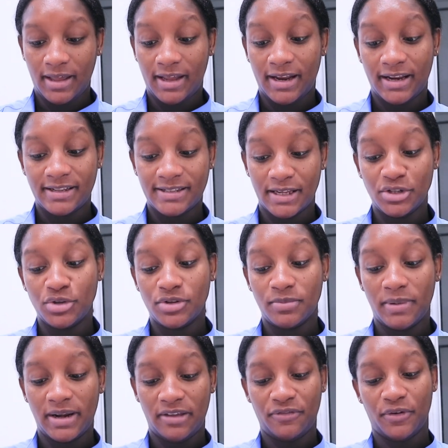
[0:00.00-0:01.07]
Can I send you the
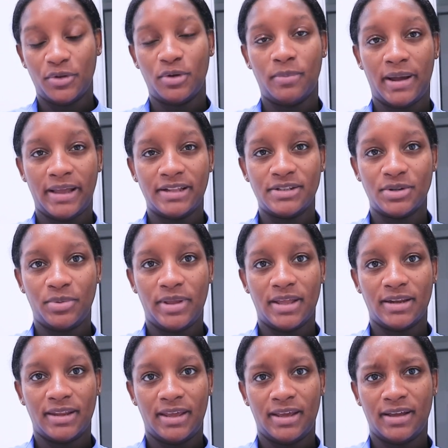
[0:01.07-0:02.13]
money for you to buy it so we
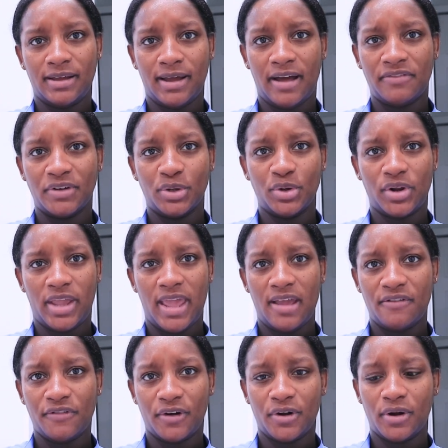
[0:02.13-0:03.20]
can like have a load of
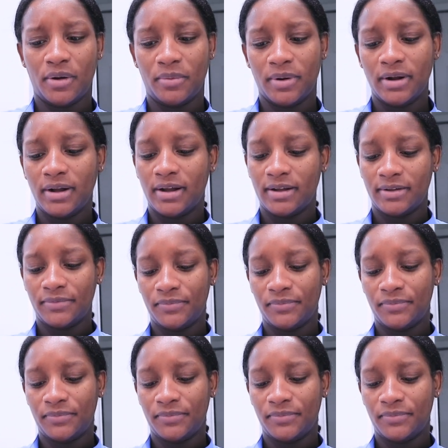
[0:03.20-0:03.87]
cake for her at work?